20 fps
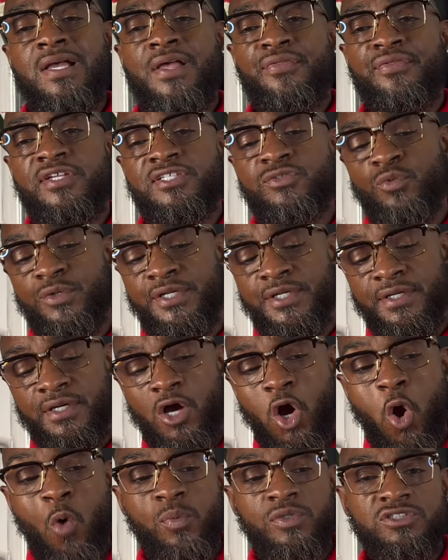This one here
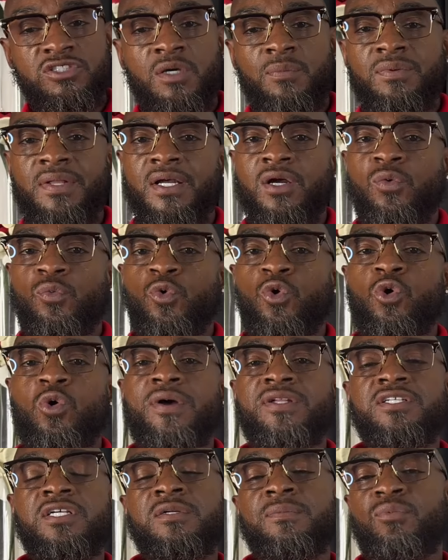opens up like a royal
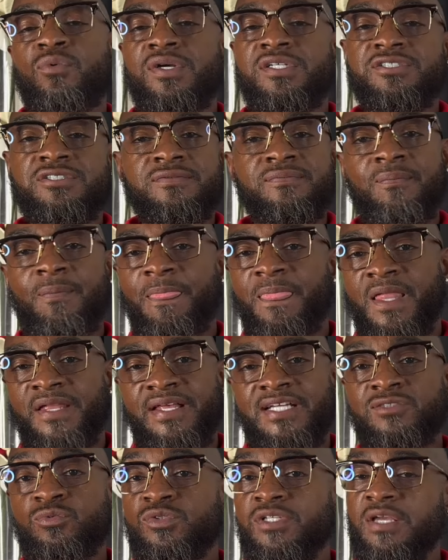celebration, and
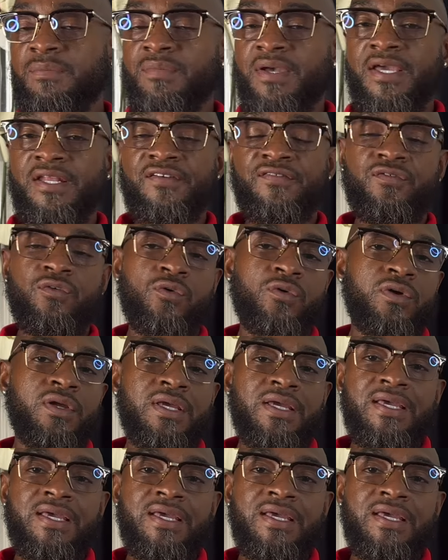that's what they made it for.